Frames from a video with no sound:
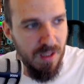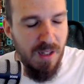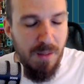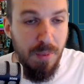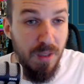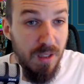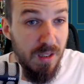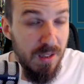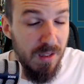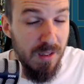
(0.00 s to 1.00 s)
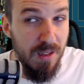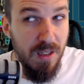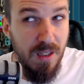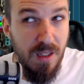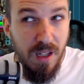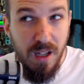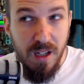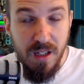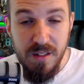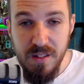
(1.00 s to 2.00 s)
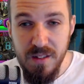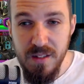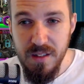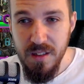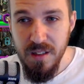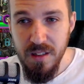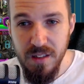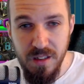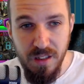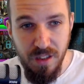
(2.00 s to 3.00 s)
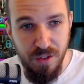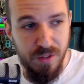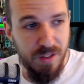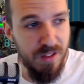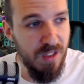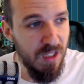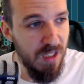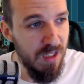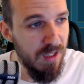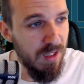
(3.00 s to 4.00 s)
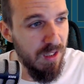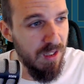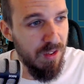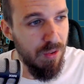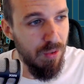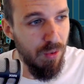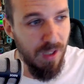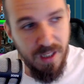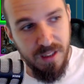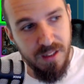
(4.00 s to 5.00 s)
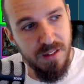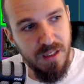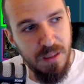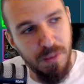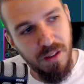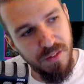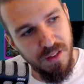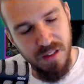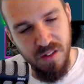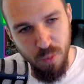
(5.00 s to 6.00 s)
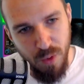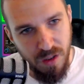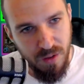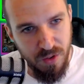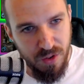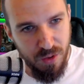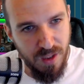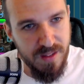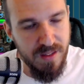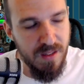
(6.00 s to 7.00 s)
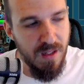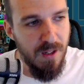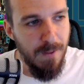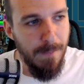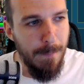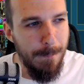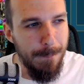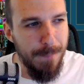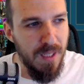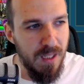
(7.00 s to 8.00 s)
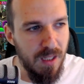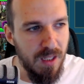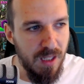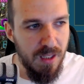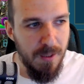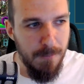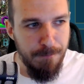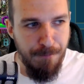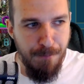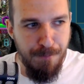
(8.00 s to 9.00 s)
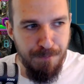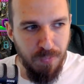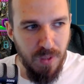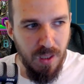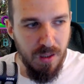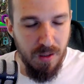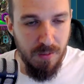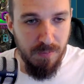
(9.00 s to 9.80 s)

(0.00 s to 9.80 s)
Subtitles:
but he has the accuracy to land his debuffs as well. So that's kind of like a